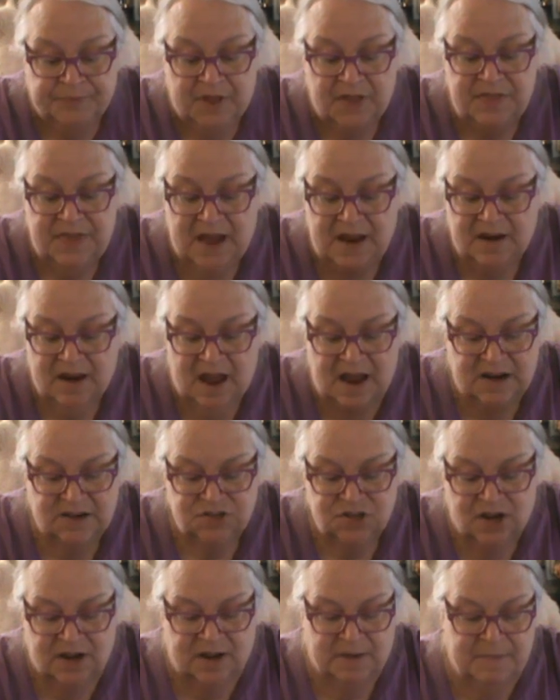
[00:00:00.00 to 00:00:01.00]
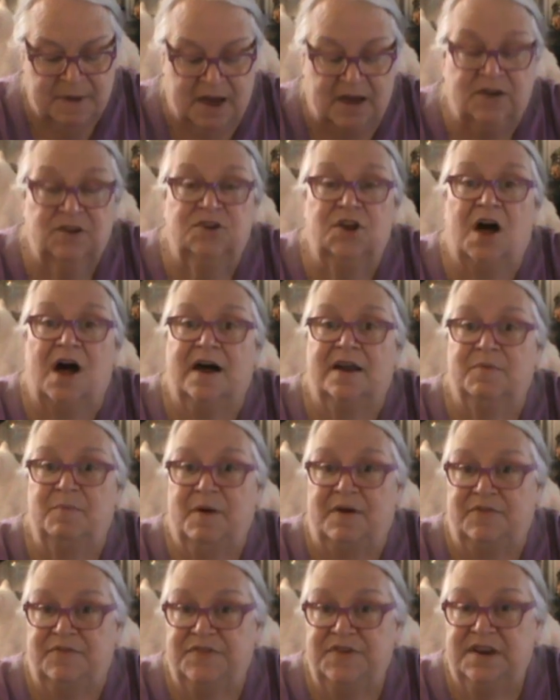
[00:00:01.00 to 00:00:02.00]
that I talk about a lot,
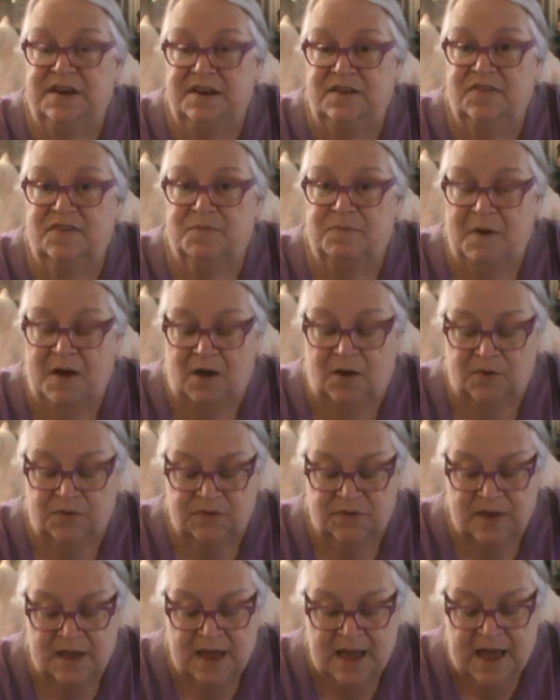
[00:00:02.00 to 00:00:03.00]
about feeding spells,